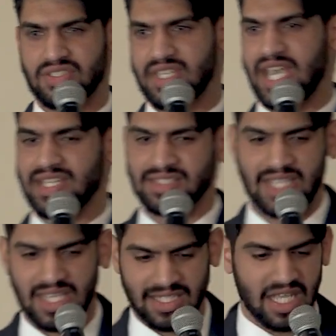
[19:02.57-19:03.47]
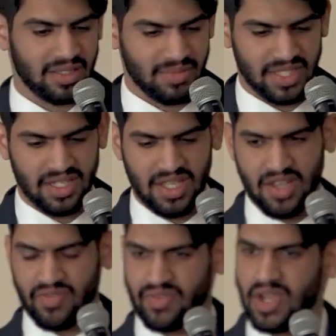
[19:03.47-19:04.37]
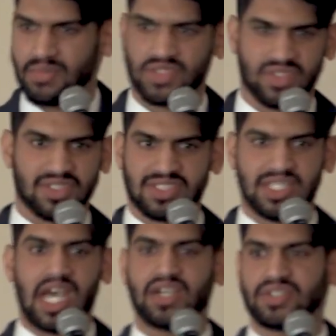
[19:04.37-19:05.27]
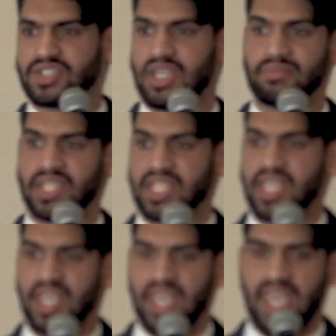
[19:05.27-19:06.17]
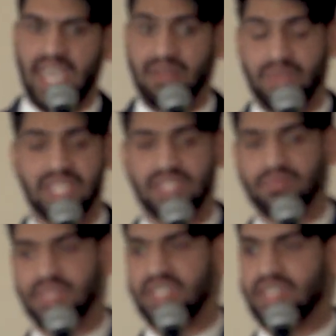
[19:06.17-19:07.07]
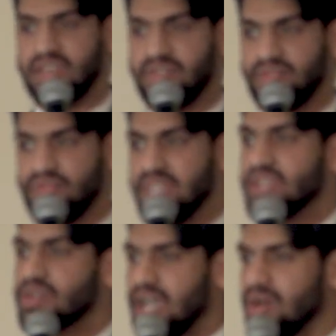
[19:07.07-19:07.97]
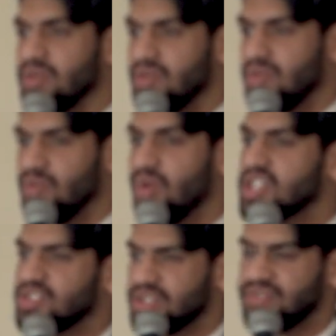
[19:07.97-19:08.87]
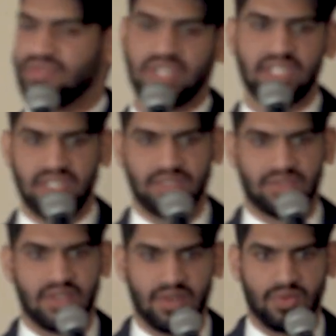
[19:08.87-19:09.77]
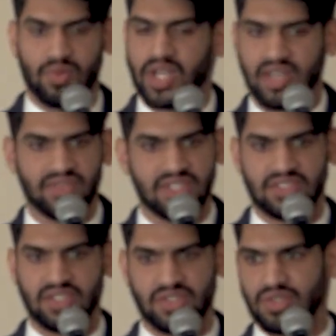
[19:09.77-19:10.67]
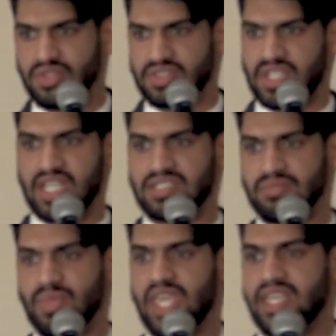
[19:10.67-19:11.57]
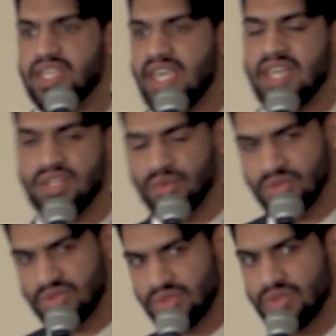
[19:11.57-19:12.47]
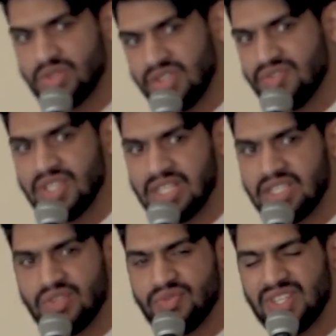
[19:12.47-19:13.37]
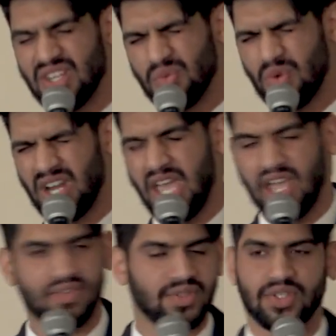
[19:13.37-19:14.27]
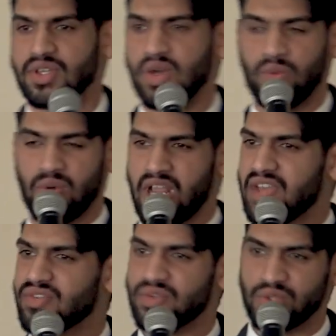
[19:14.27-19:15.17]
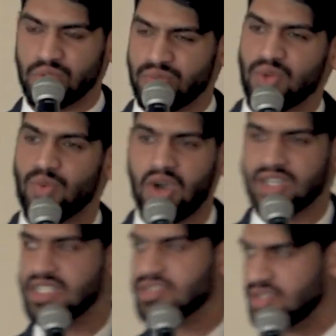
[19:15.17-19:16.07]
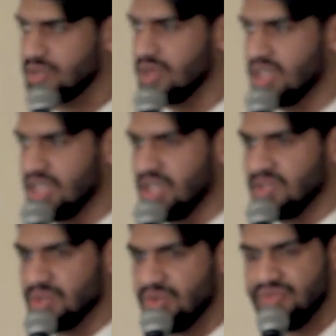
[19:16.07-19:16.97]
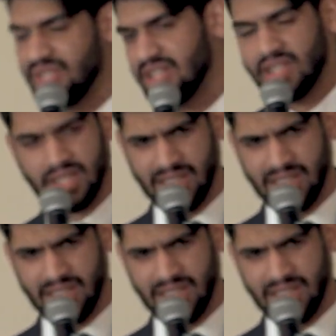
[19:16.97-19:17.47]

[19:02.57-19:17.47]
like I could take an element from a certain style or something and make it me. Figure out what your fit is. Whatever decision you decide to make, and you will truly feel like you fit in wherever you go. Whatever room you walk into, you will feel